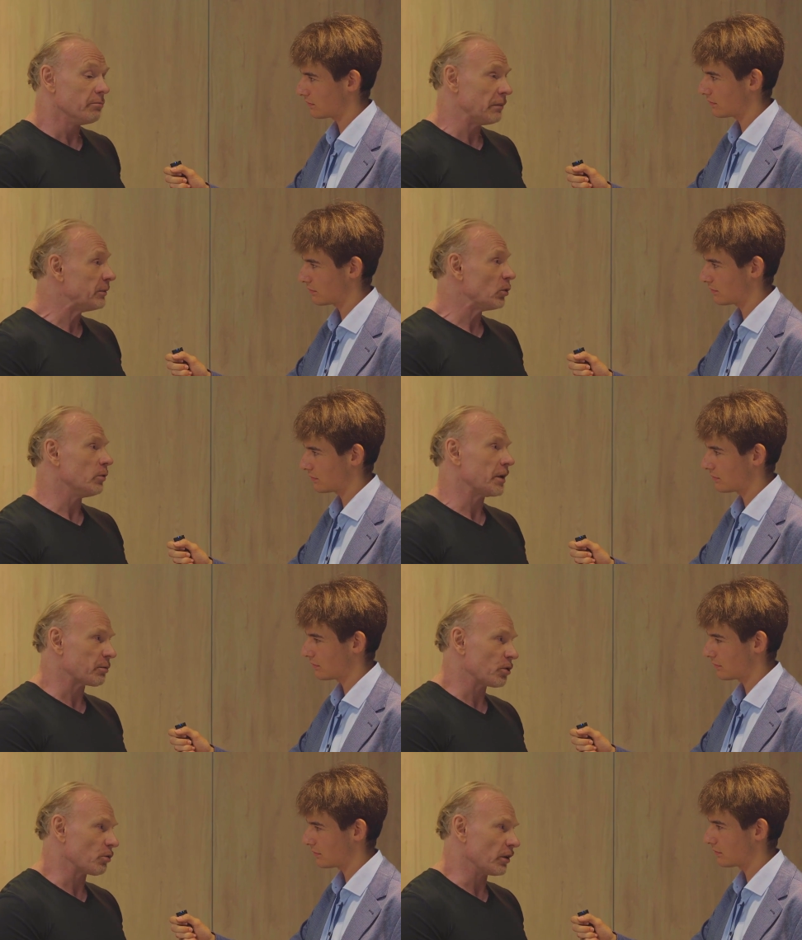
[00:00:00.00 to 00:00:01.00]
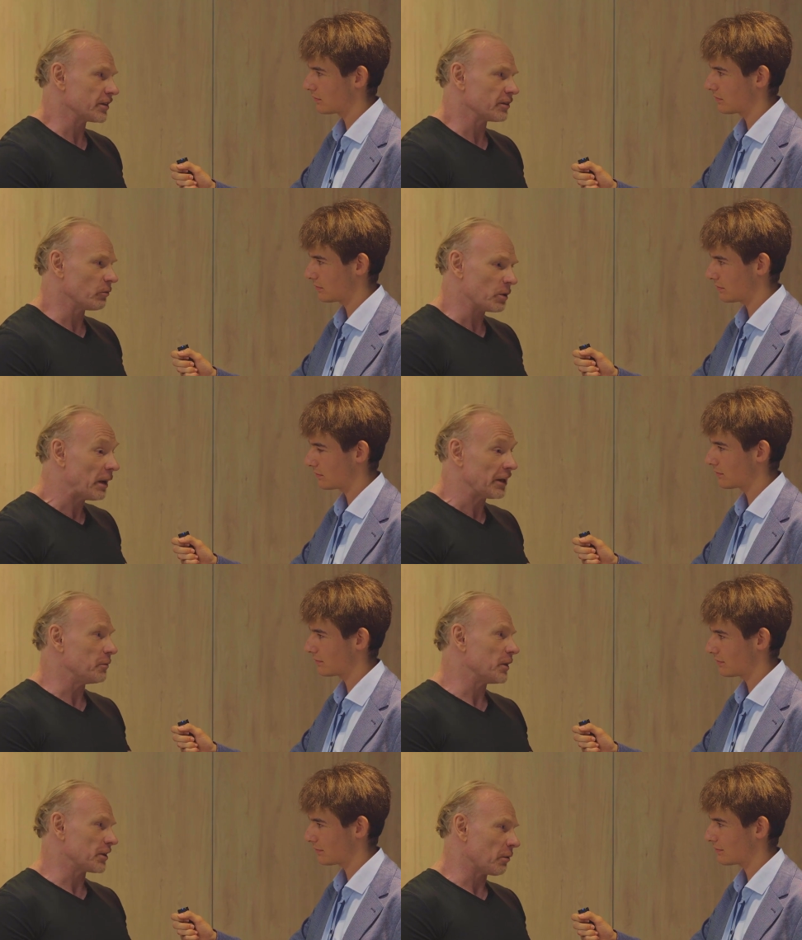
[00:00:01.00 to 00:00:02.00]
Speaker 1: maybe we'll make progress. We
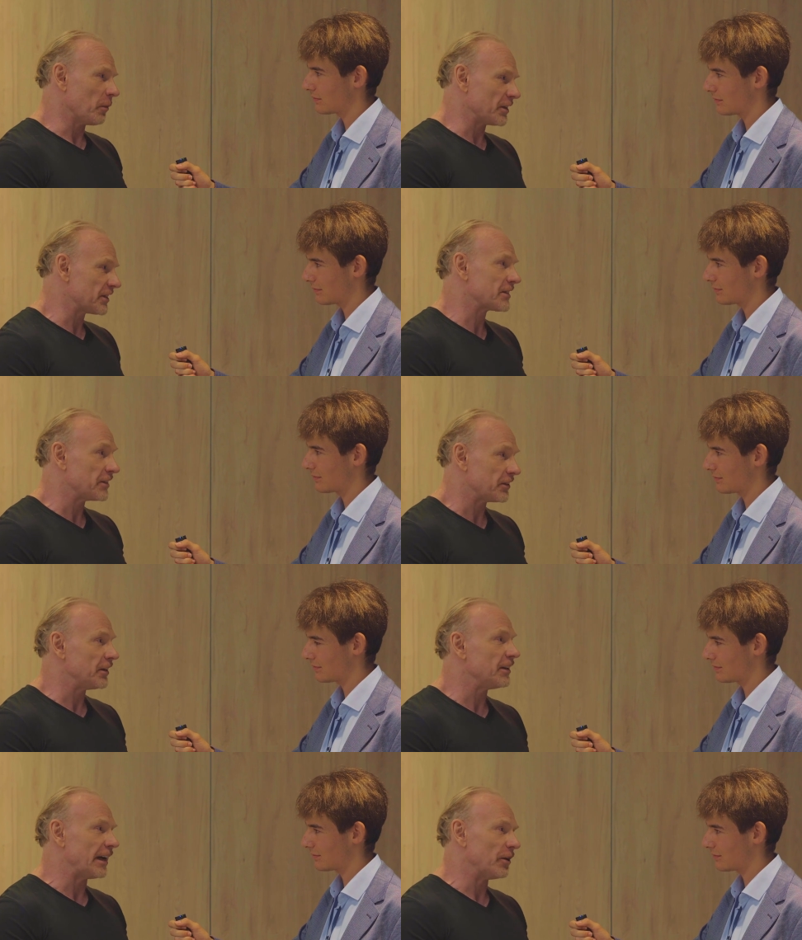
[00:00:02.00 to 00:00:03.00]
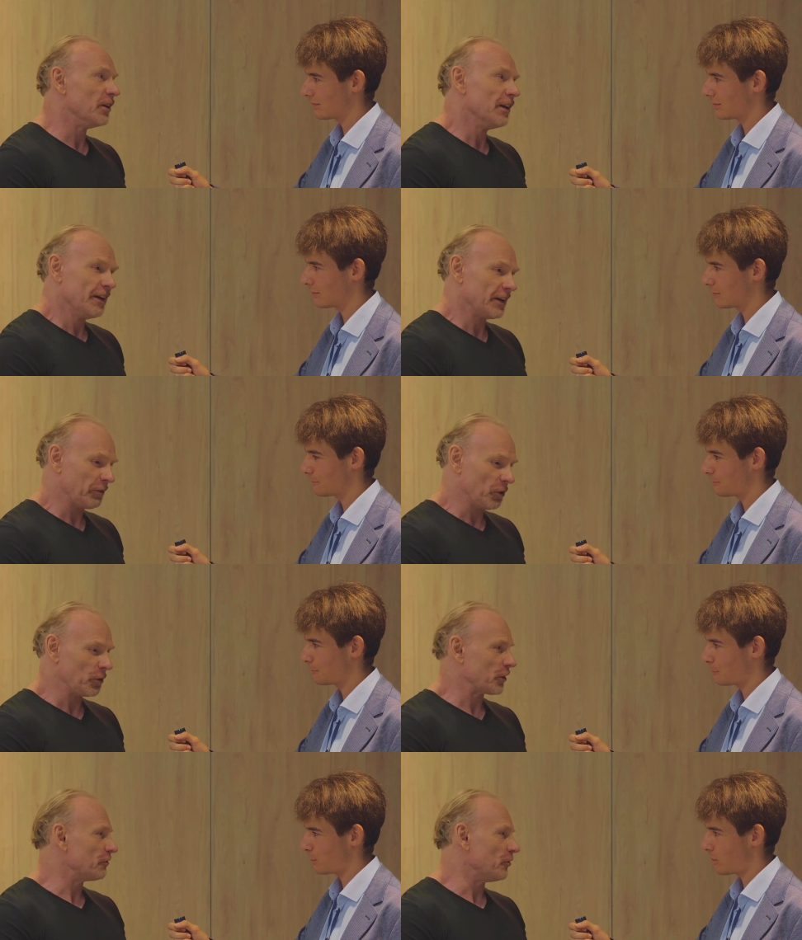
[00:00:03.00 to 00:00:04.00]
better because I'm in my 60th year now, and I'm
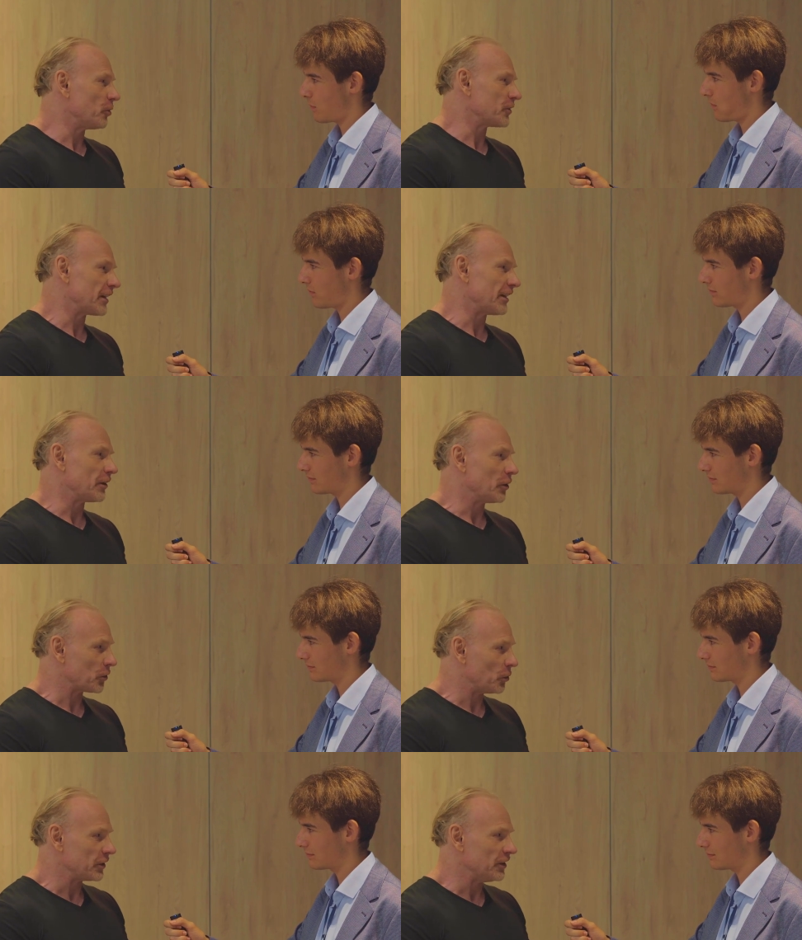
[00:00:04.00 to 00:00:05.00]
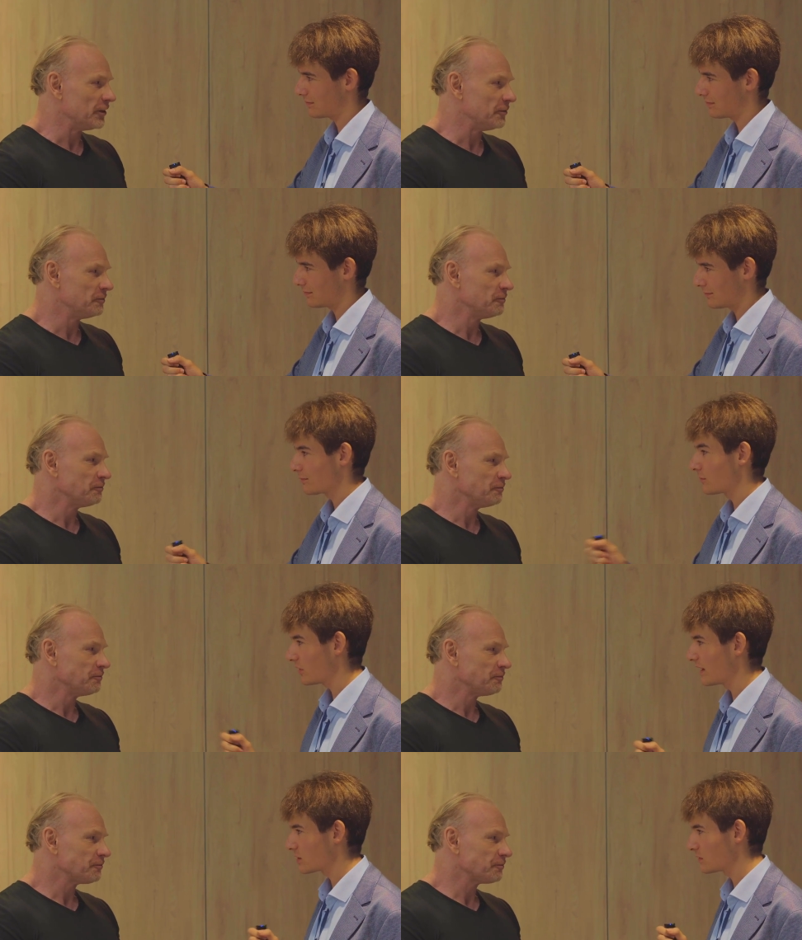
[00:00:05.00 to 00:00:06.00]
not looking forward to getting a lot older.
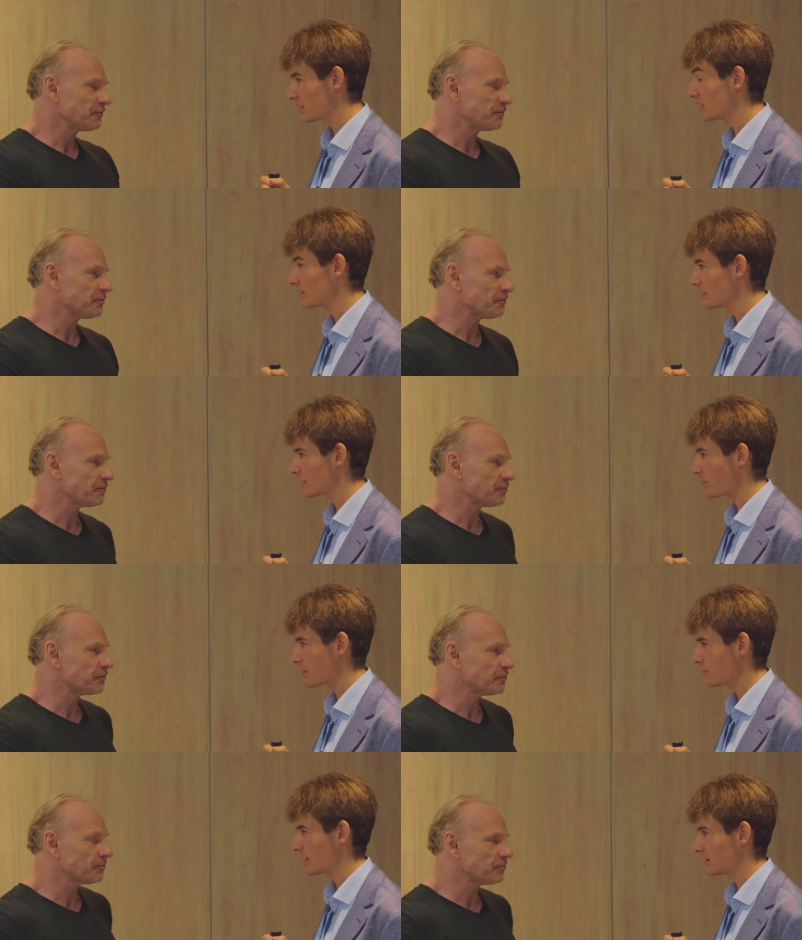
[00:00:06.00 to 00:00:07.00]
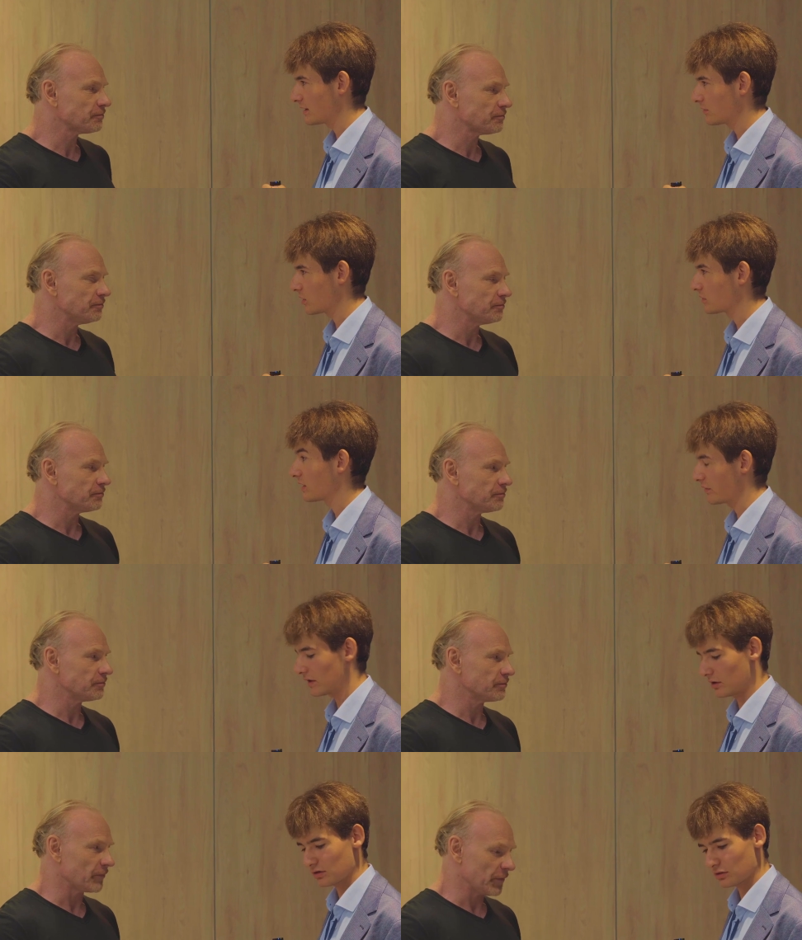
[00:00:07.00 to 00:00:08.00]
Speaker 2: Right, so we clearly need something better than what we have
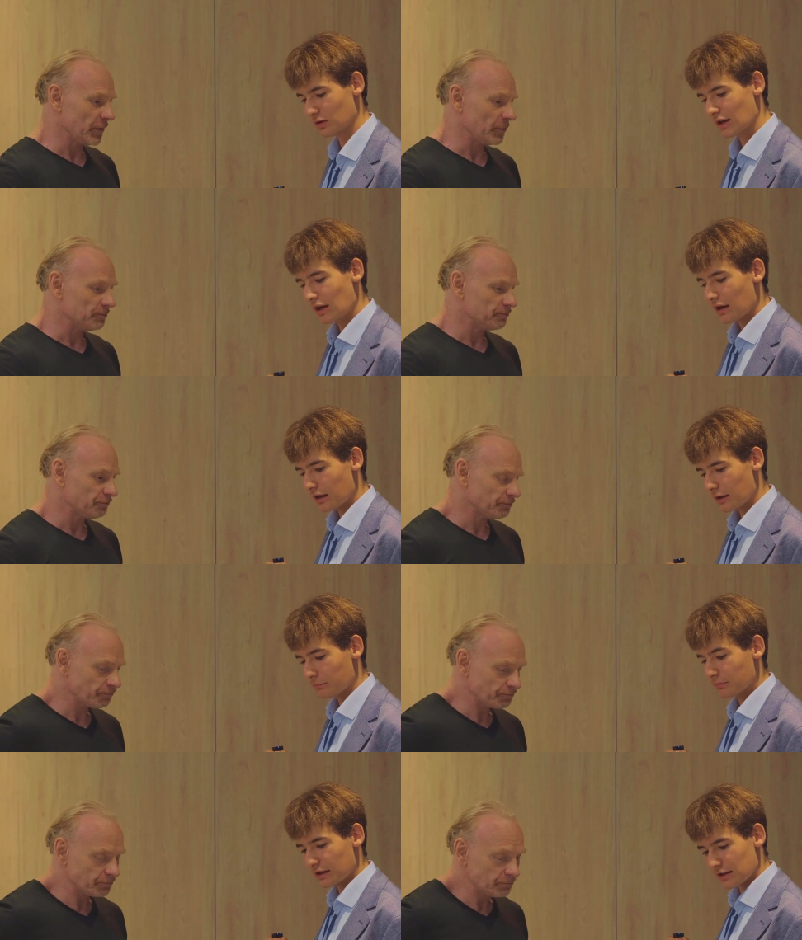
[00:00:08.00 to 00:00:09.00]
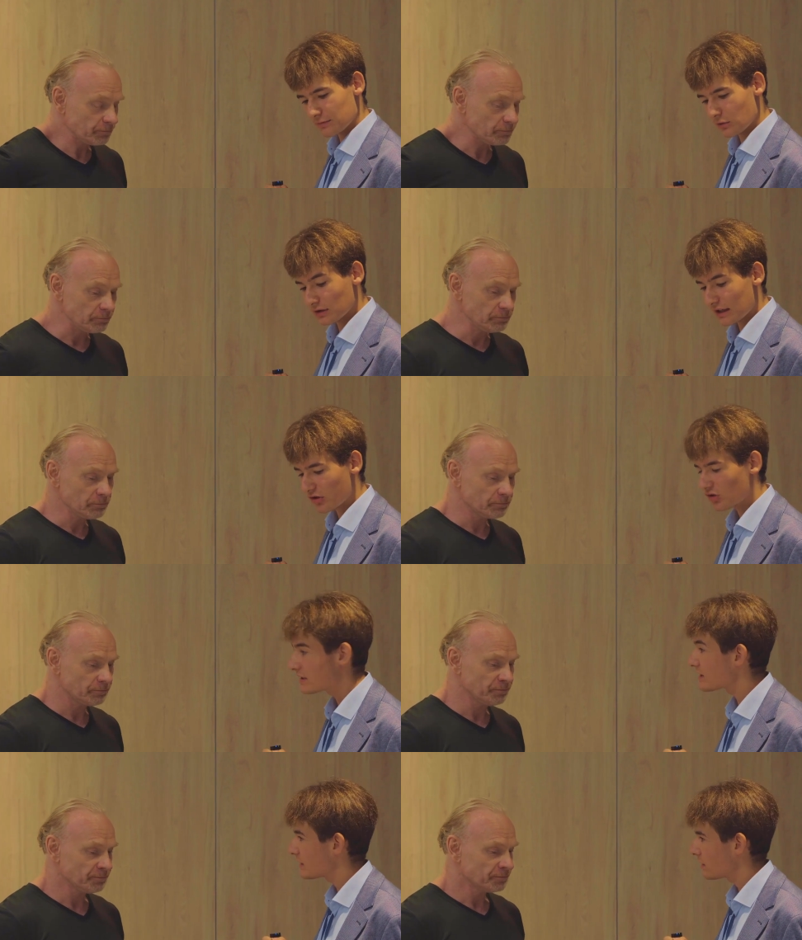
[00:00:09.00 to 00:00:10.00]
now. So um, tell us, what
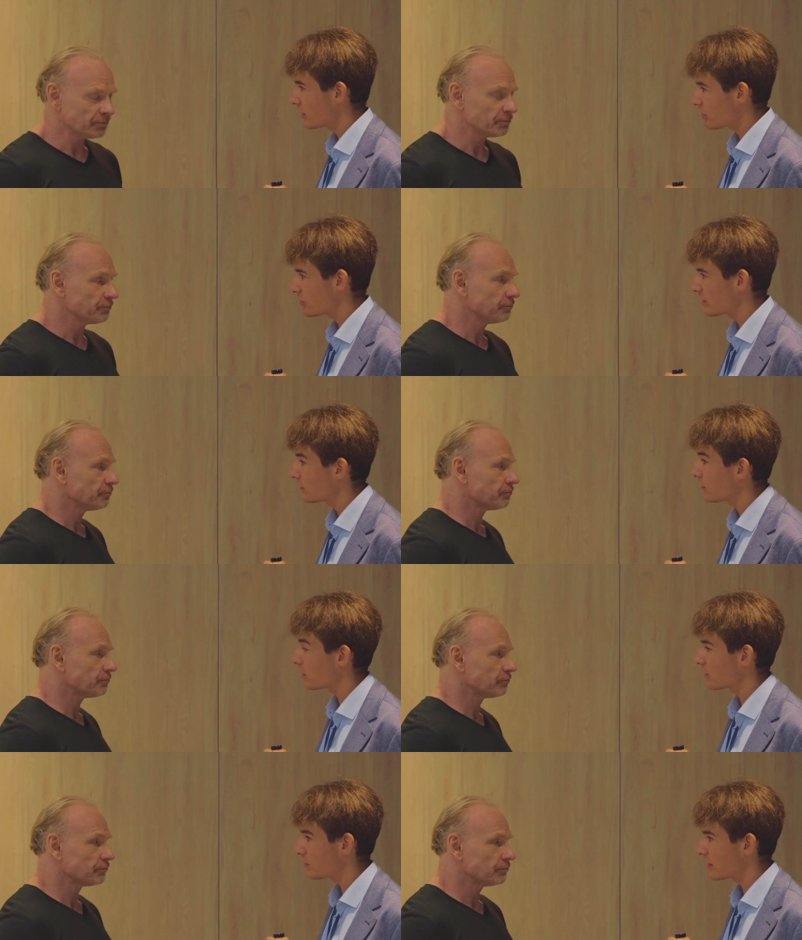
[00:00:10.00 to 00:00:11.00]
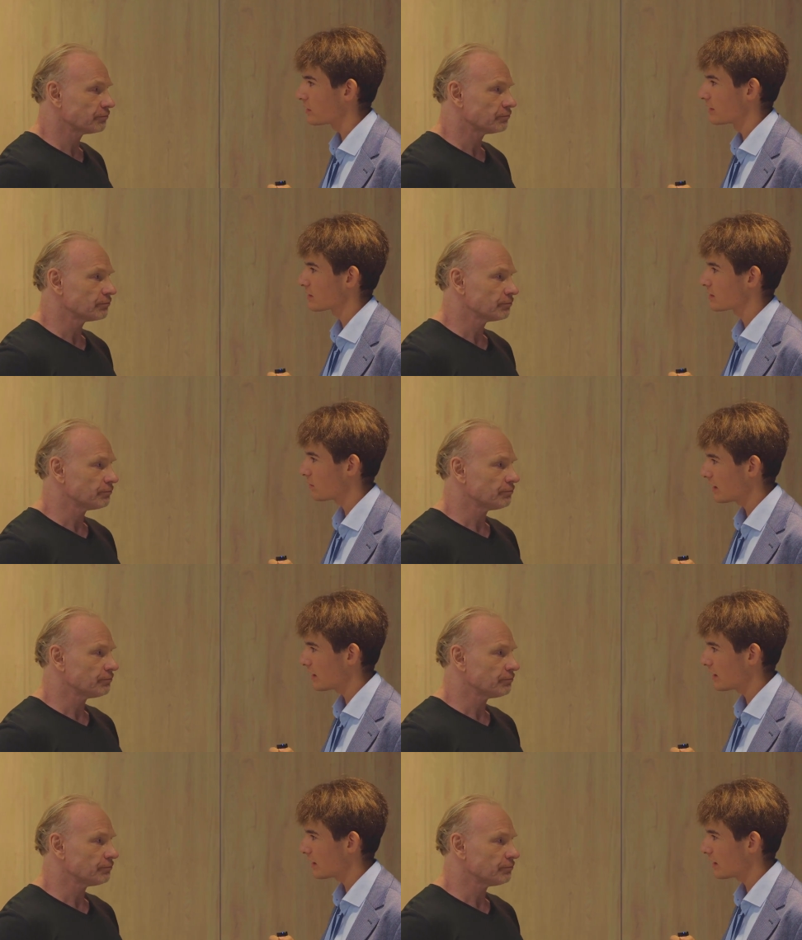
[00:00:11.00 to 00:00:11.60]
actually is the rationale for cryonics?